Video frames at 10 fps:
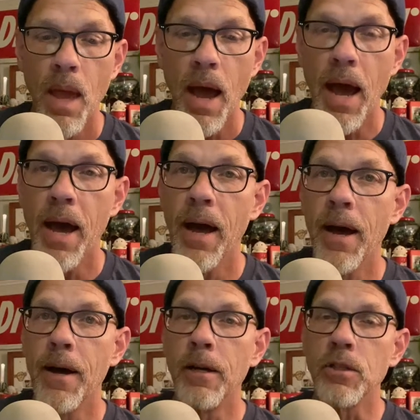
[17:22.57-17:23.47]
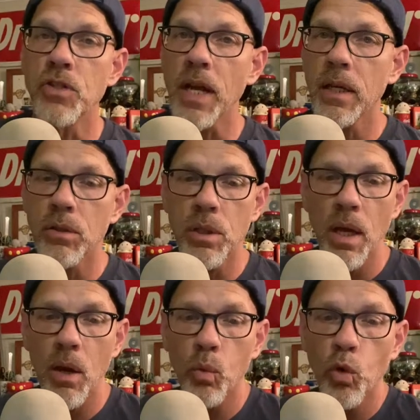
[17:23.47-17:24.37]
Uh, second
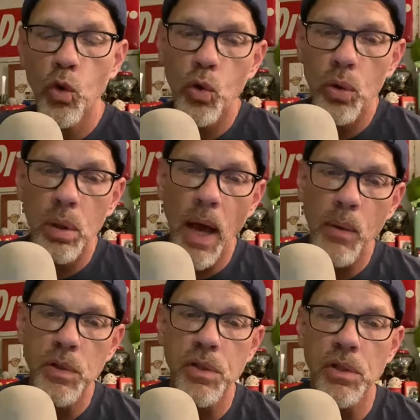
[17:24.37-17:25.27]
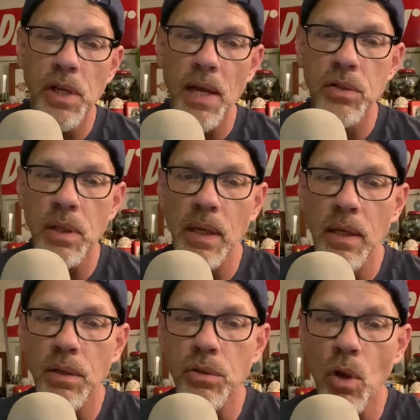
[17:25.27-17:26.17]
uh, rule I would suggest
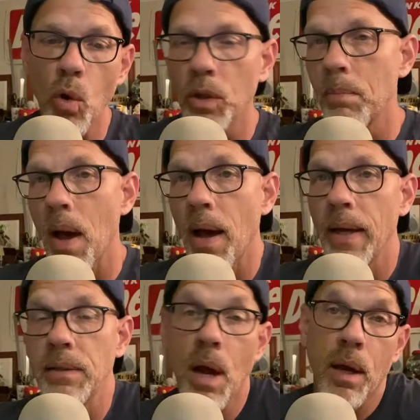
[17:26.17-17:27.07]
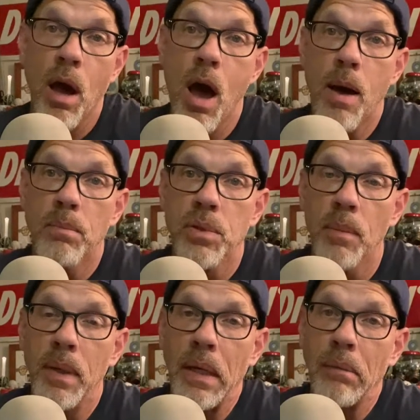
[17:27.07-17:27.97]
is only buy .coms. I
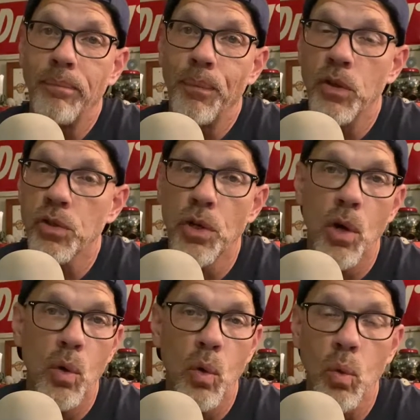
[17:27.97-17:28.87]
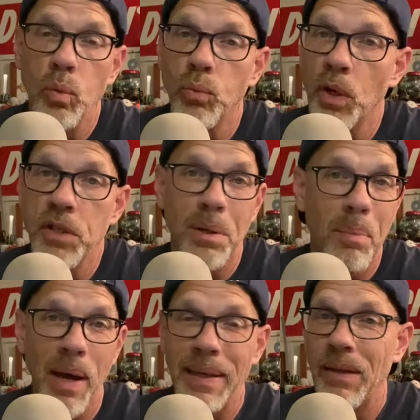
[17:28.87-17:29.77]
mean, there's no reason to
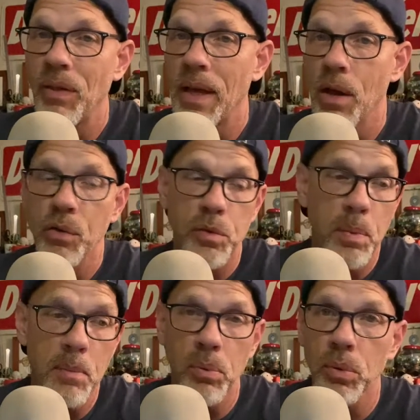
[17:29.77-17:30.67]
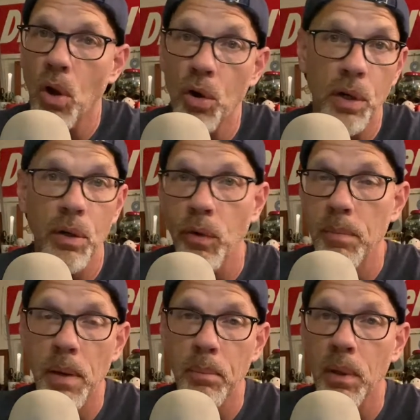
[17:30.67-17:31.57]
buy anything else. People aren't going to
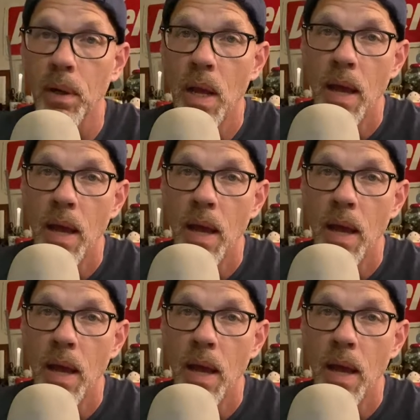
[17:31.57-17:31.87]
remember.